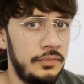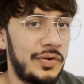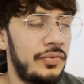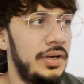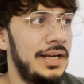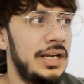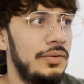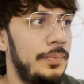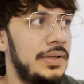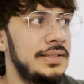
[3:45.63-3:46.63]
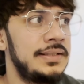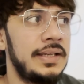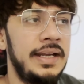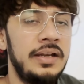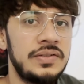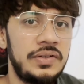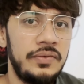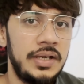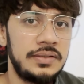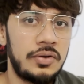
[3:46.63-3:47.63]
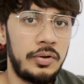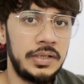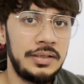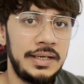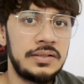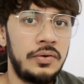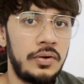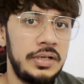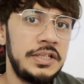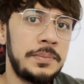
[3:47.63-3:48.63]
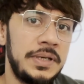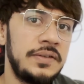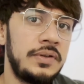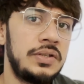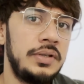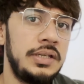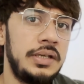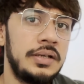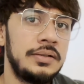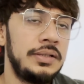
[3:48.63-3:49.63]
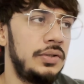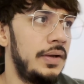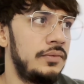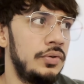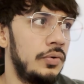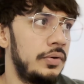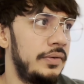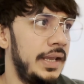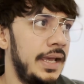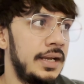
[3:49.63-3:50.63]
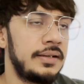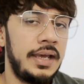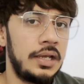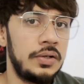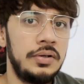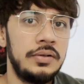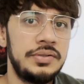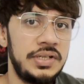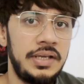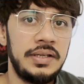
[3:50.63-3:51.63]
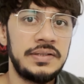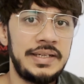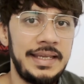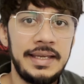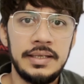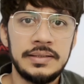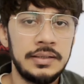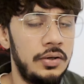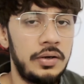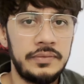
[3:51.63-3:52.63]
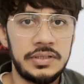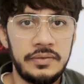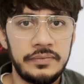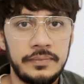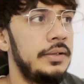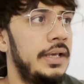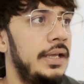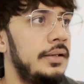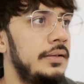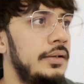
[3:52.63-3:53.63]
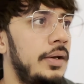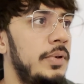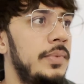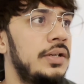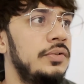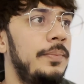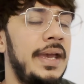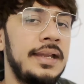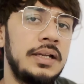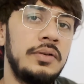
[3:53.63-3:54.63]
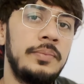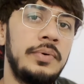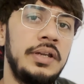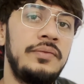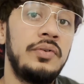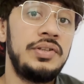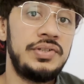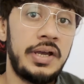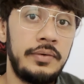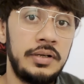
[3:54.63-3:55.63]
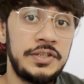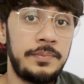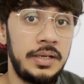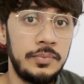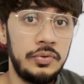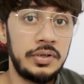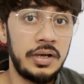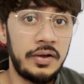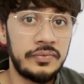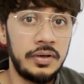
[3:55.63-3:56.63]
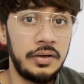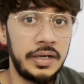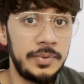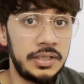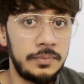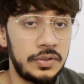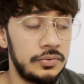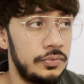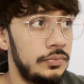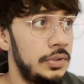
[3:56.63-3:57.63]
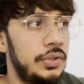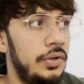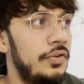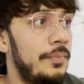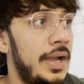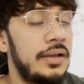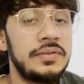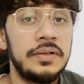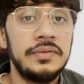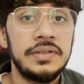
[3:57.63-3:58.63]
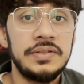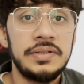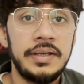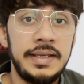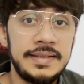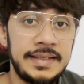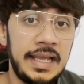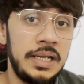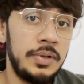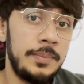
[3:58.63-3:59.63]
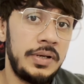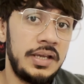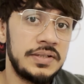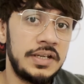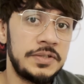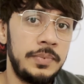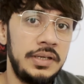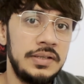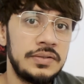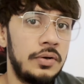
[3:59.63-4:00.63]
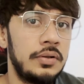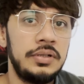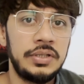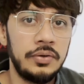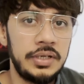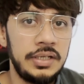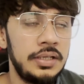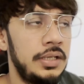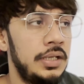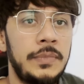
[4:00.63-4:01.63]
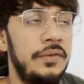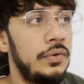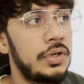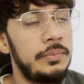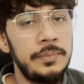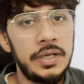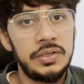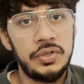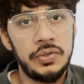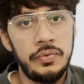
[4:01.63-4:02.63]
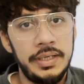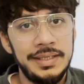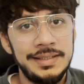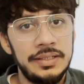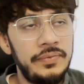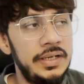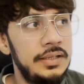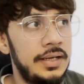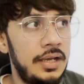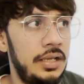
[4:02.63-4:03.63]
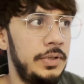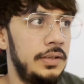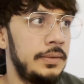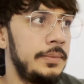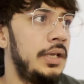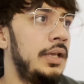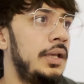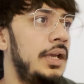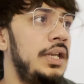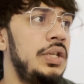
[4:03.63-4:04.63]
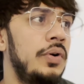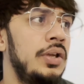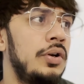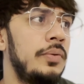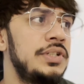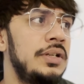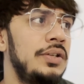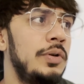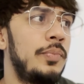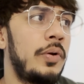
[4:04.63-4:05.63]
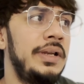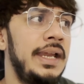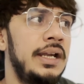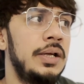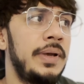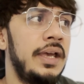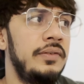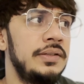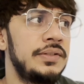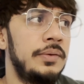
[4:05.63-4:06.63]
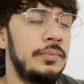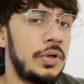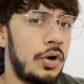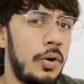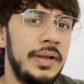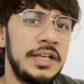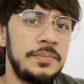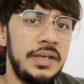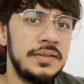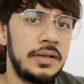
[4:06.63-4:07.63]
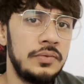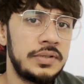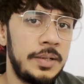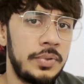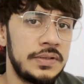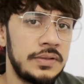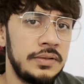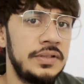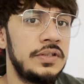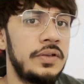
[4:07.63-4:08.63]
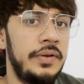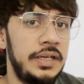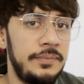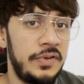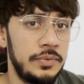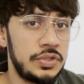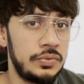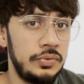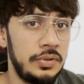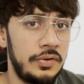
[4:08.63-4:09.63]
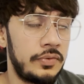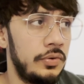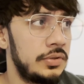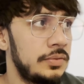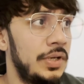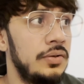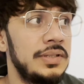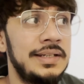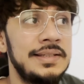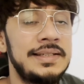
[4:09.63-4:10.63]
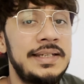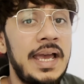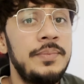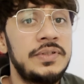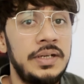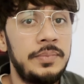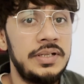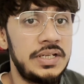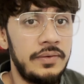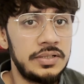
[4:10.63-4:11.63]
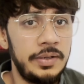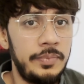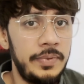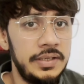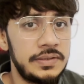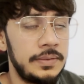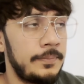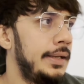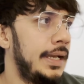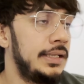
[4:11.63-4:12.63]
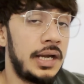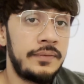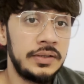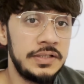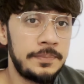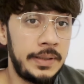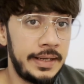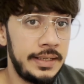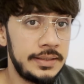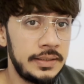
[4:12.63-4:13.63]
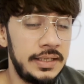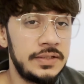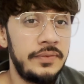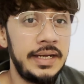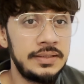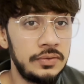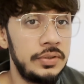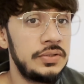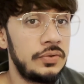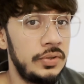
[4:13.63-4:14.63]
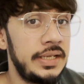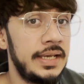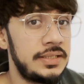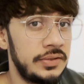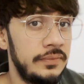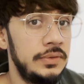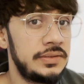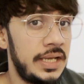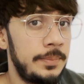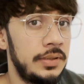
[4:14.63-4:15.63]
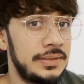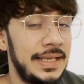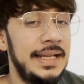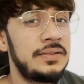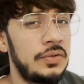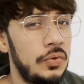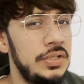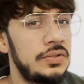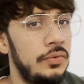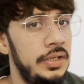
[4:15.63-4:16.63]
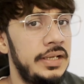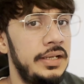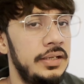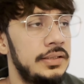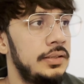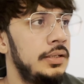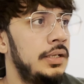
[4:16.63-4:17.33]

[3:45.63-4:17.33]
For front-end developers, it's industry-wise common. It's not only specific to India. You have to know React, Angular, JS, TS, a lot of stuff. Then coming back to the back-end developer, if you're in Java, Spring Boot, Kafka, RabbitMQ, theory of microservices, scalable application experience, not only theory. If you're coming back to QA, the field that I am in UI automation, you will probably end up having some common experience around Cypress. This is a very famous tool, of course, because it is TypeScript and JavaScript based. And then after this playwright, it is very slowly catching up with Cypress and slowly killing it.